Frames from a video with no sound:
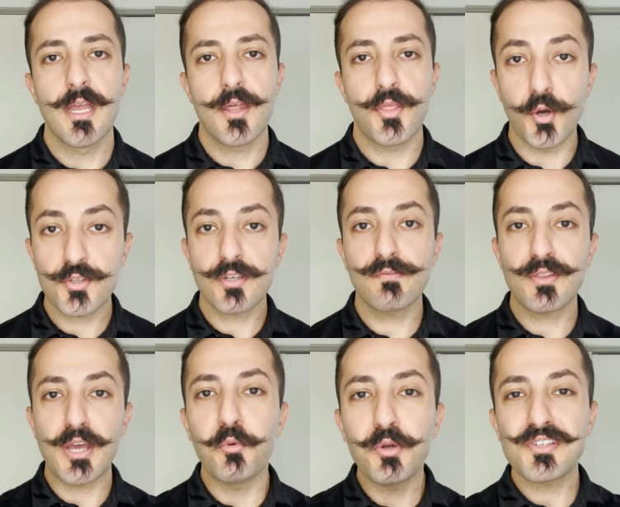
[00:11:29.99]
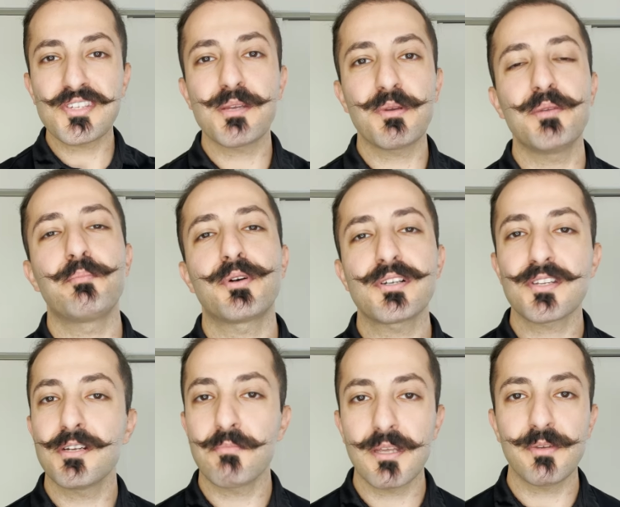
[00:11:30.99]
Those of you that will see me in person
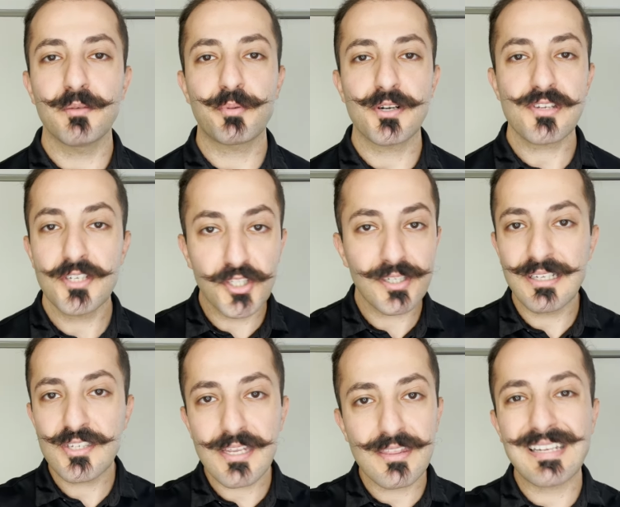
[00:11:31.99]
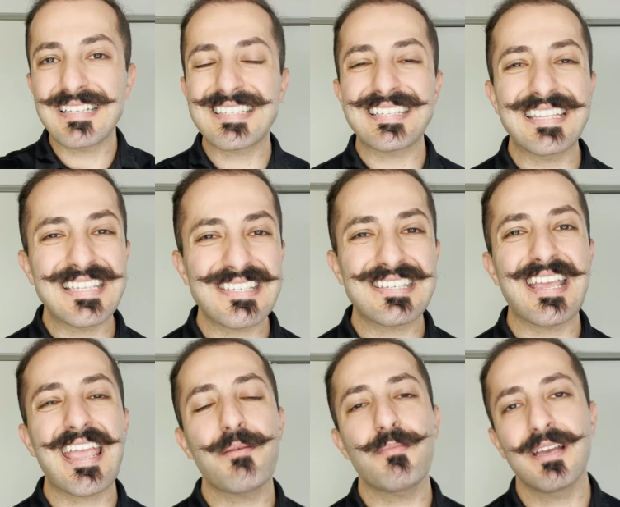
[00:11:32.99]
and meet me in person, you're going to see that it's the
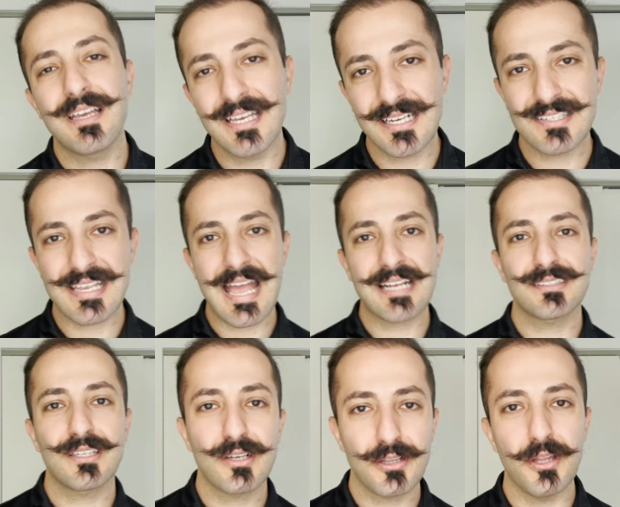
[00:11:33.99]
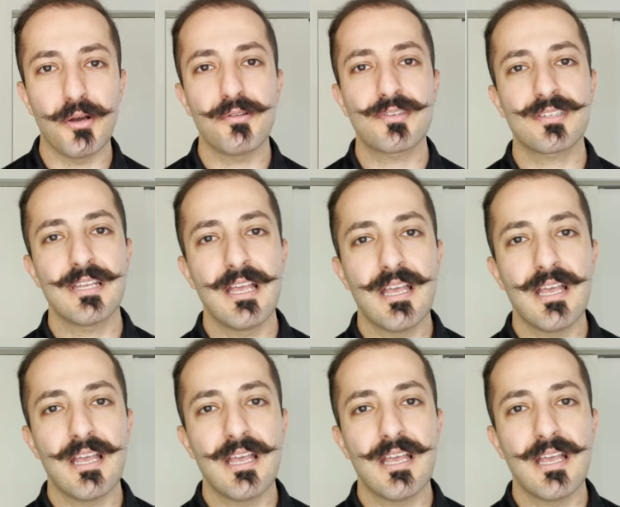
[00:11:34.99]
same exact clothes.